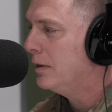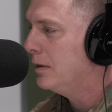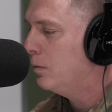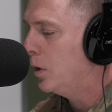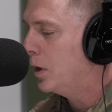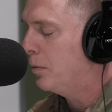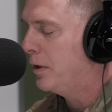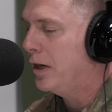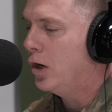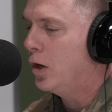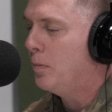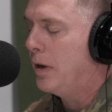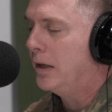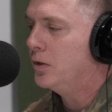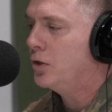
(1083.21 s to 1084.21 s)
What do we know
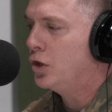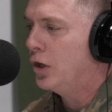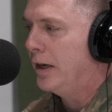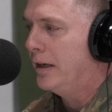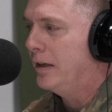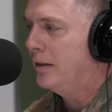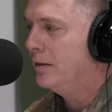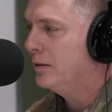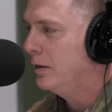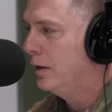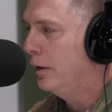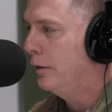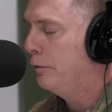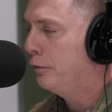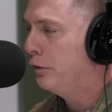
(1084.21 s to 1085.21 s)
about China?
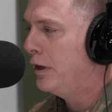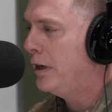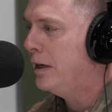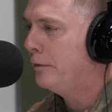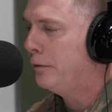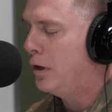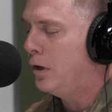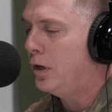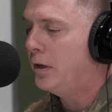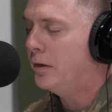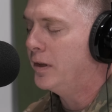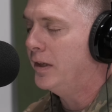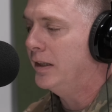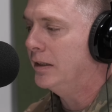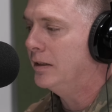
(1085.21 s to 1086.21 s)
Free of all
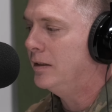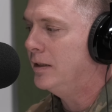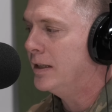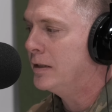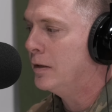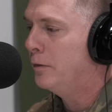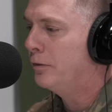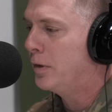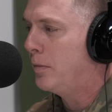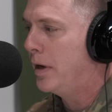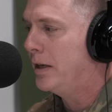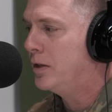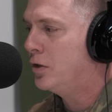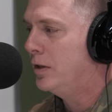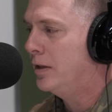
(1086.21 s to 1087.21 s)
the
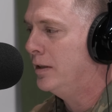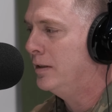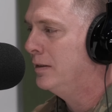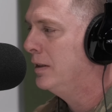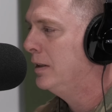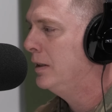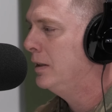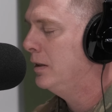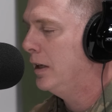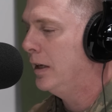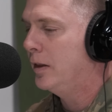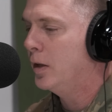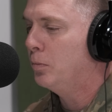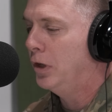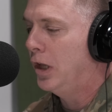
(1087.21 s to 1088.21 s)
disinformation
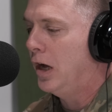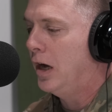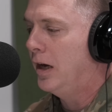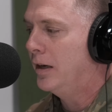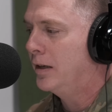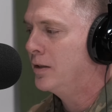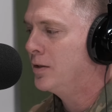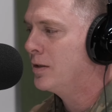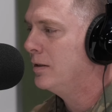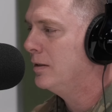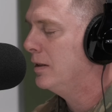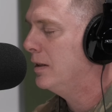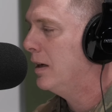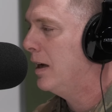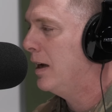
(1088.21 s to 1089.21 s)
and the blogs
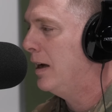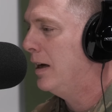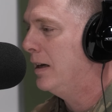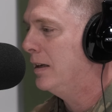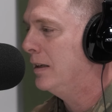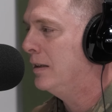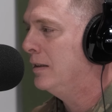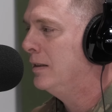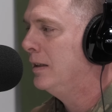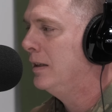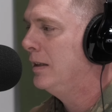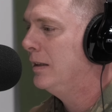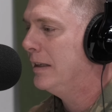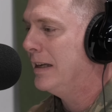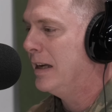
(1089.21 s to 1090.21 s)
and
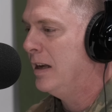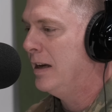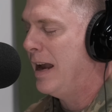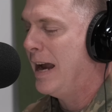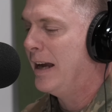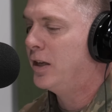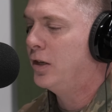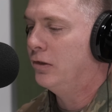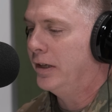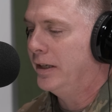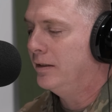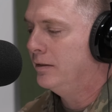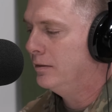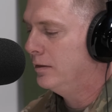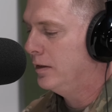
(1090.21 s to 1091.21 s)
the
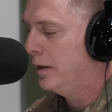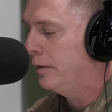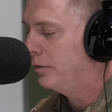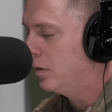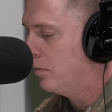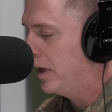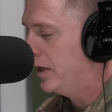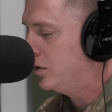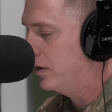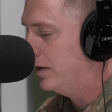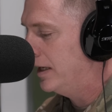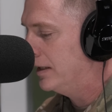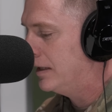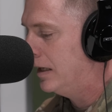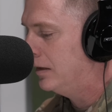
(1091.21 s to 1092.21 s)
inaccurate information
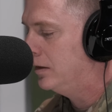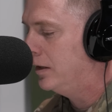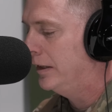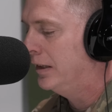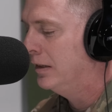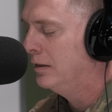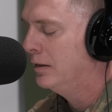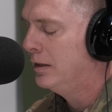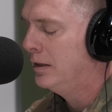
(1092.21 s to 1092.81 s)
that's out there.